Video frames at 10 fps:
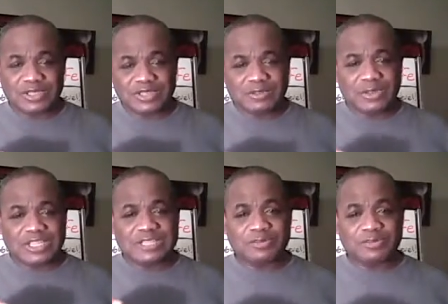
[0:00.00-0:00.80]
with a
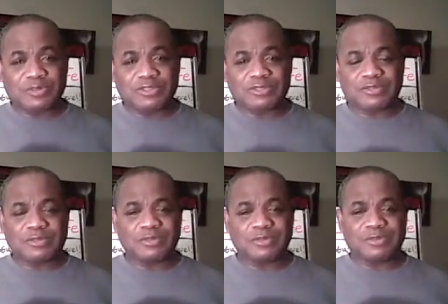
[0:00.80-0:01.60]
spoon
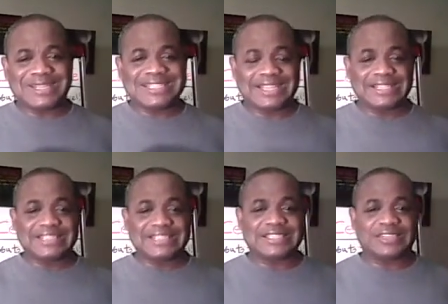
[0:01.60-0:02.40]

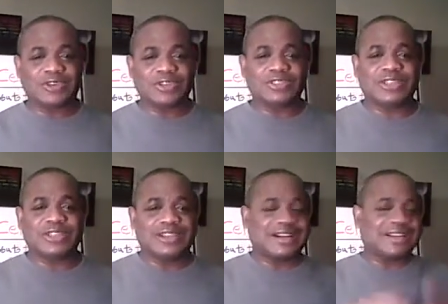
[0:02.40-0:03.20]
mentality, going to
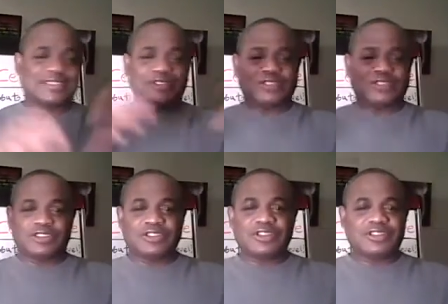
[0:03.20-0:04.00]
God, the,
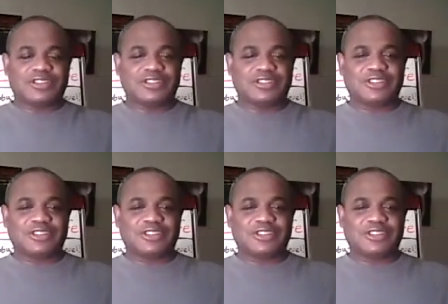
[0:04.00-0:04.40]
the,